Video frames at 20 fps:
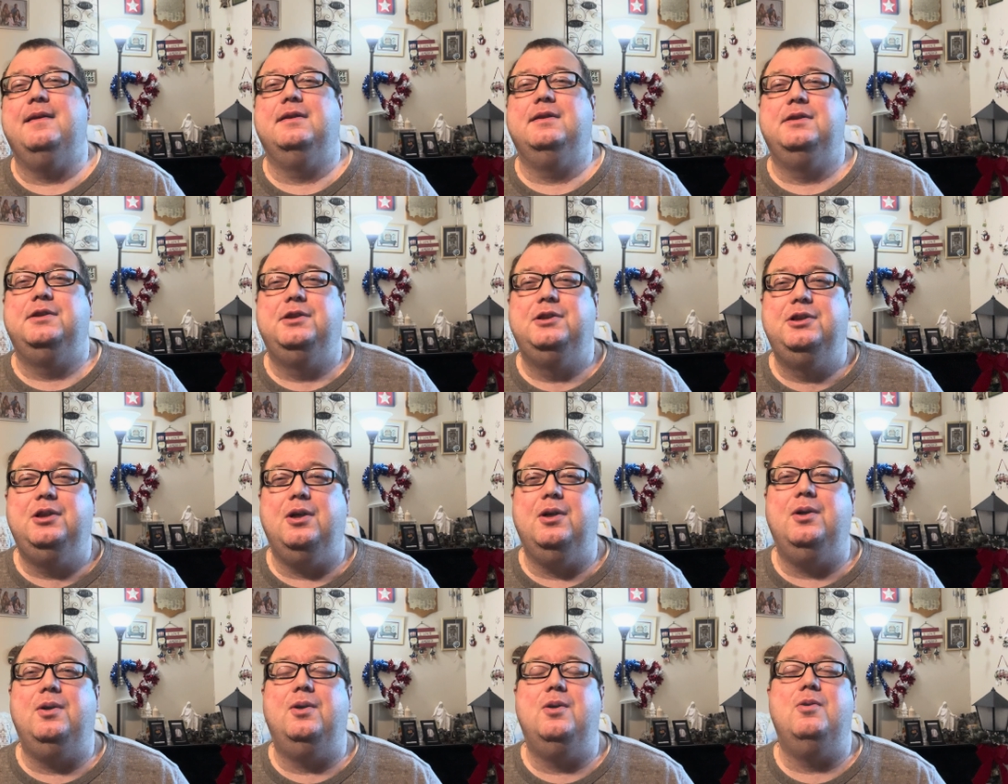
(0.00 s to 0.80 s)

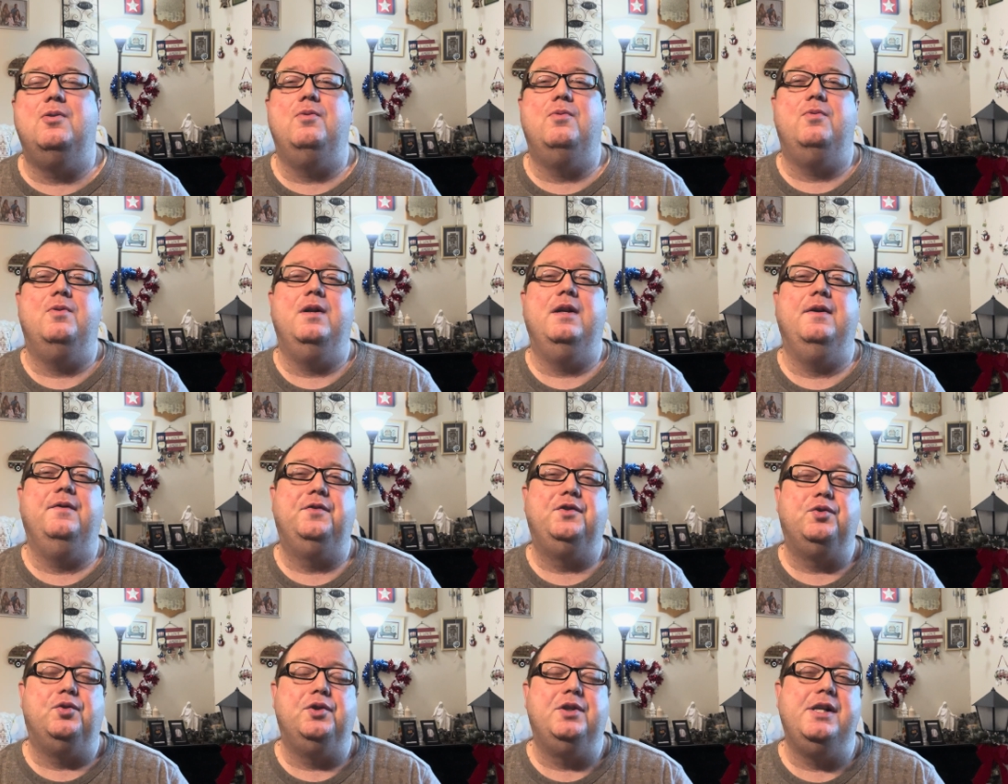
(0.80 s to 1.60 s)
So one of
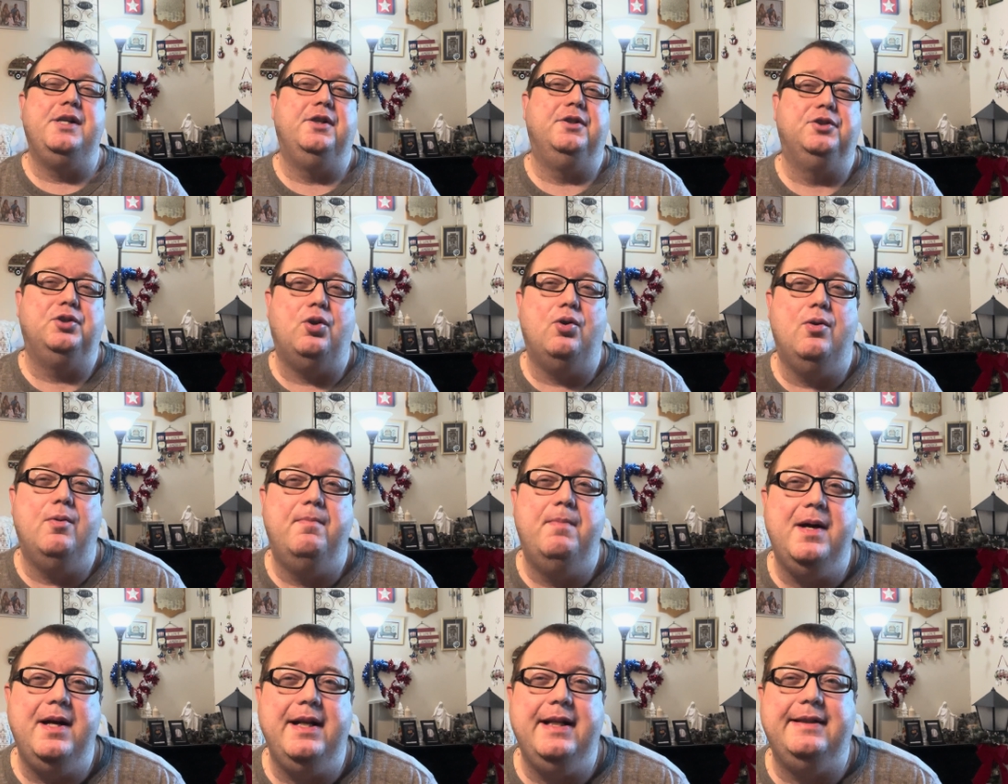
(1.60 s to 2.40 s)
Schwarzenegger's old
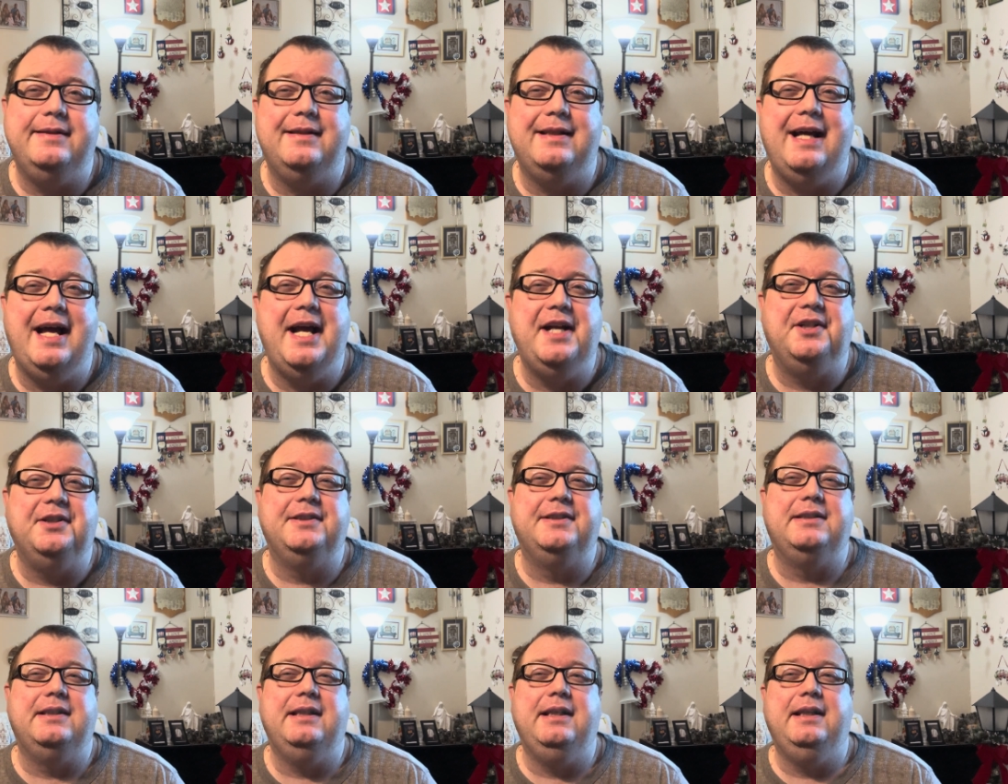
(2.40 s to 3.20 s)
buddies in the
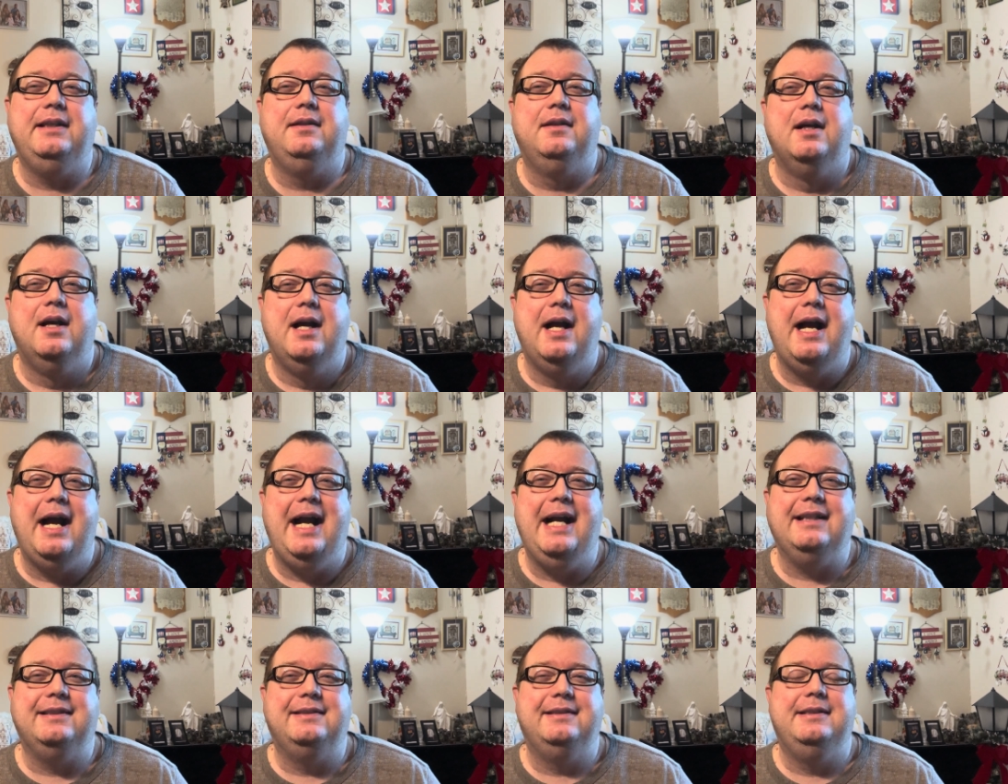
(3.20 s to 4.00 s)
agency
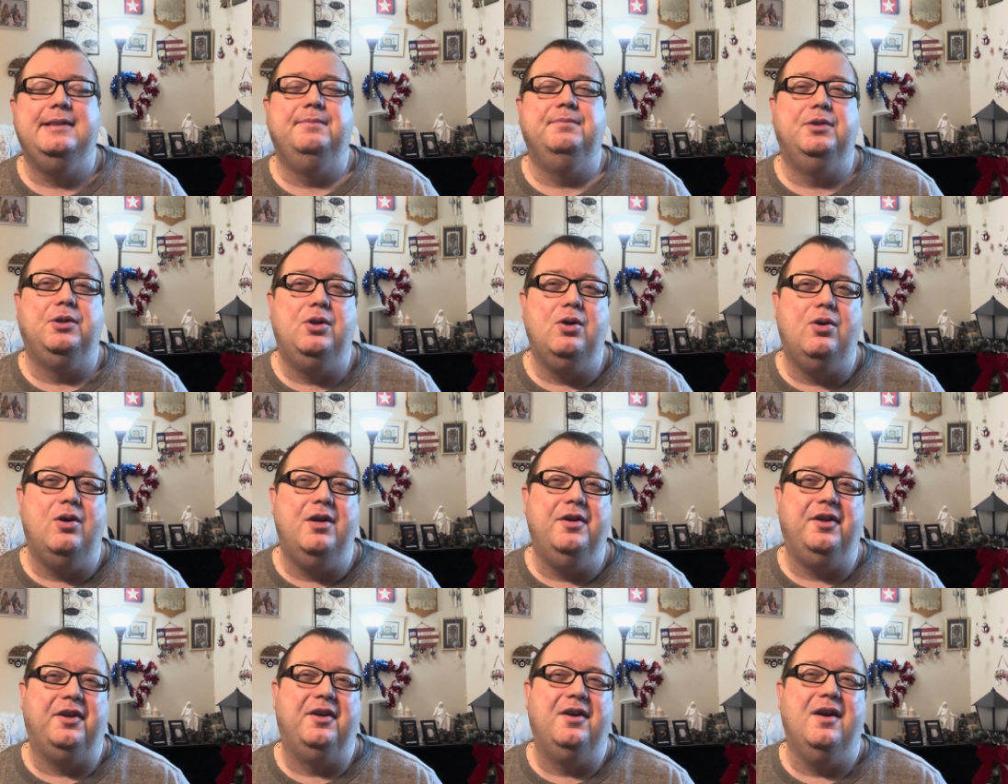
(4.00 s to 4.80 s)
asked him to go
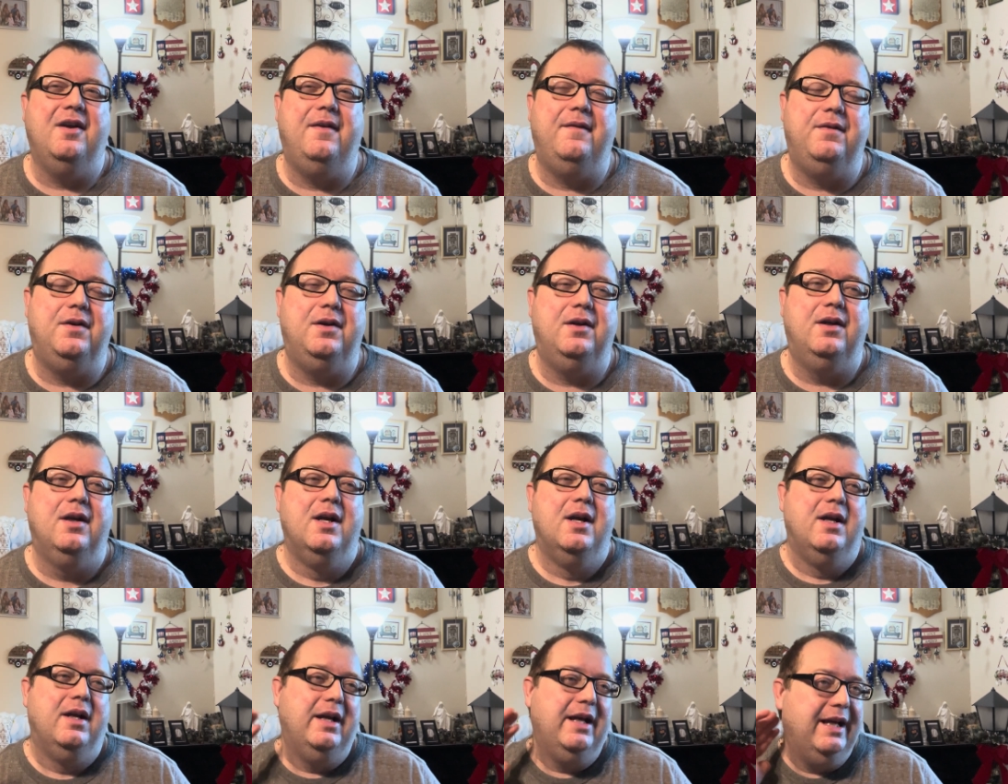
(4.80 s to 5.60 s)
undercover,
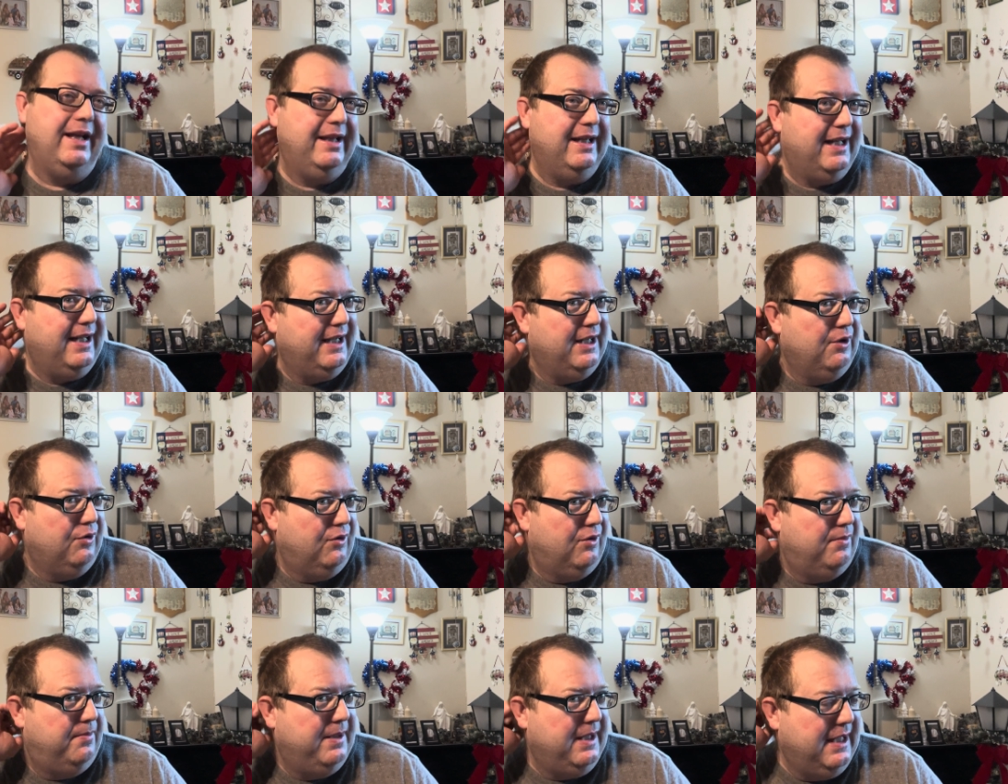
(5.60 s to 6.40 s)
and that it
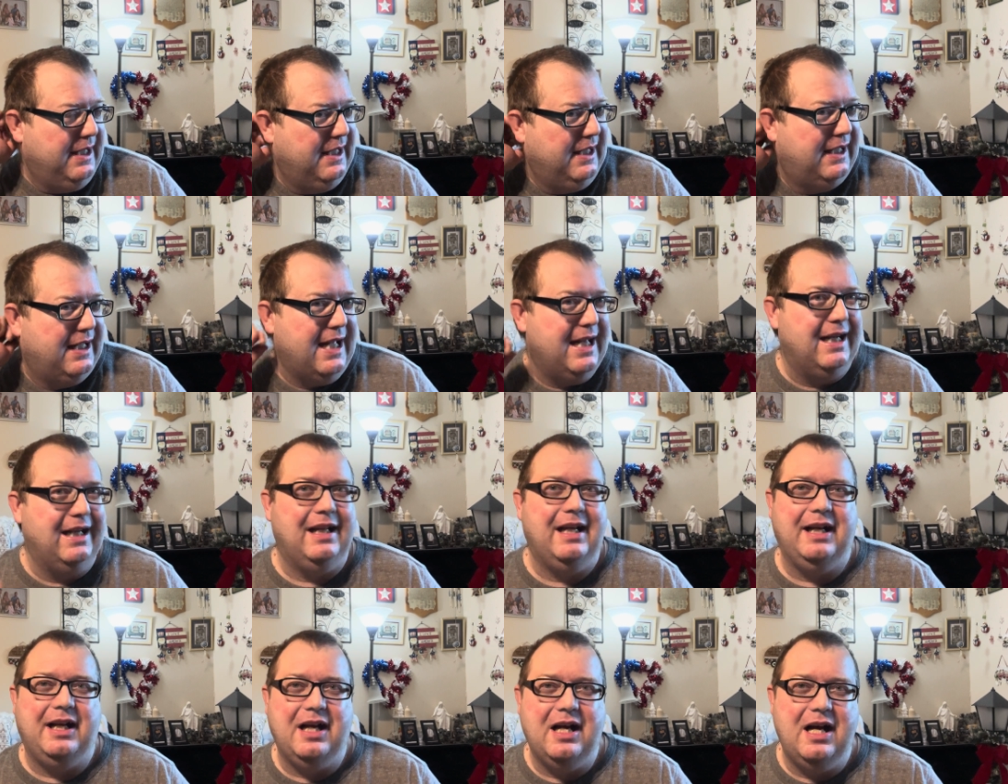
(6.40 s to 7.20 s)
will be kind of
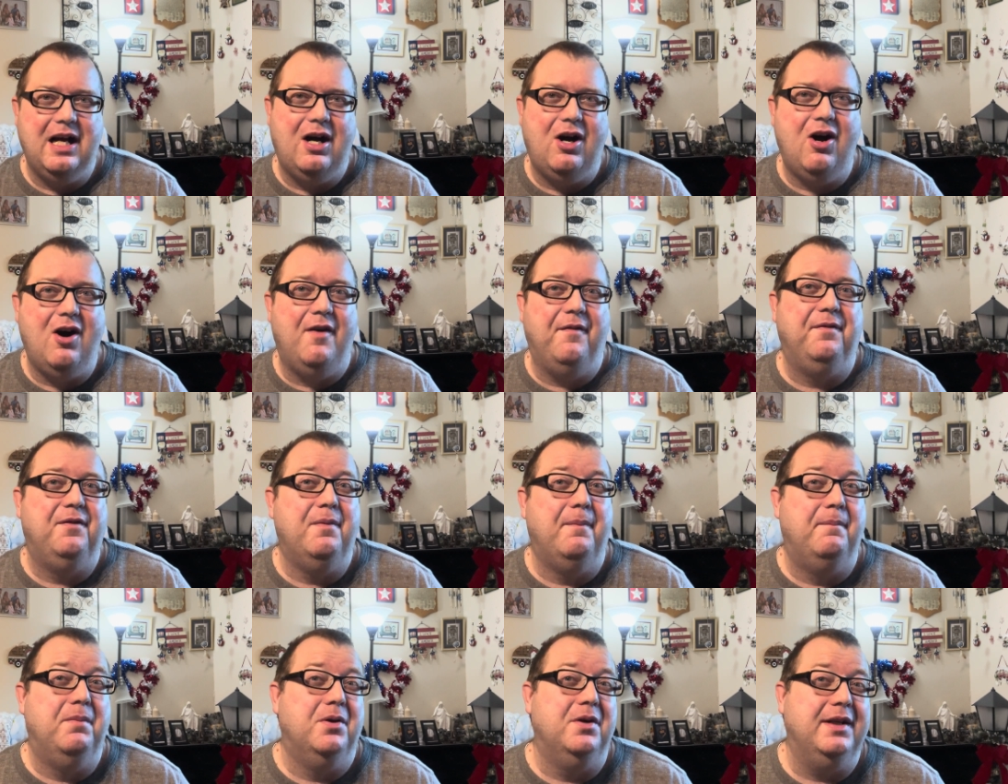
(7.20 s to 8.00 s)
like off the
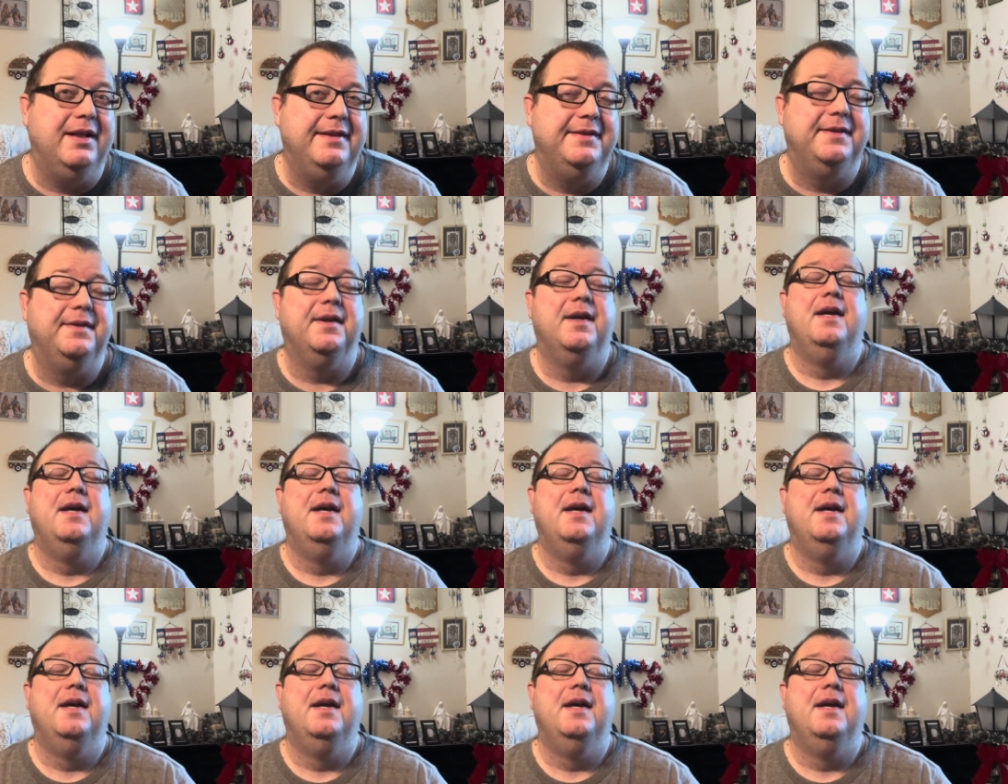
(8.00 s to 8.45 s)
books,